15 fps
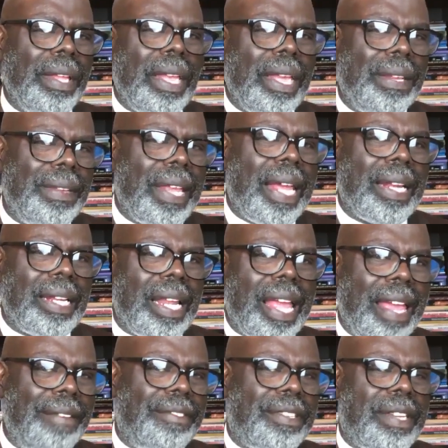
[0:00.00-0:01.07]
in that
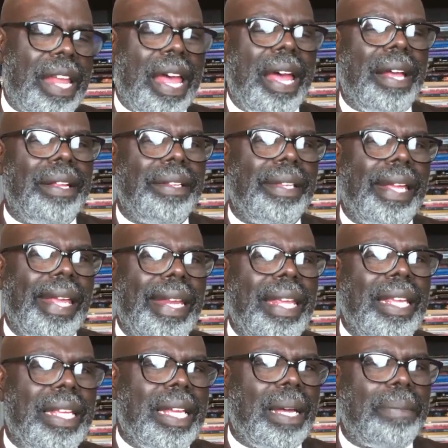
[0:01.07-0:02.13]
lifestyle, and
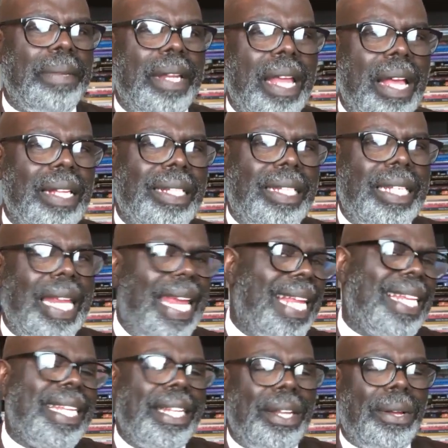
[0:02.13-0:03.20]
he coming out
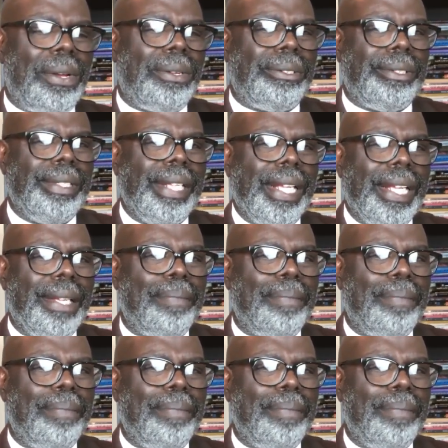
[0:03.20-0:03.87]
telling on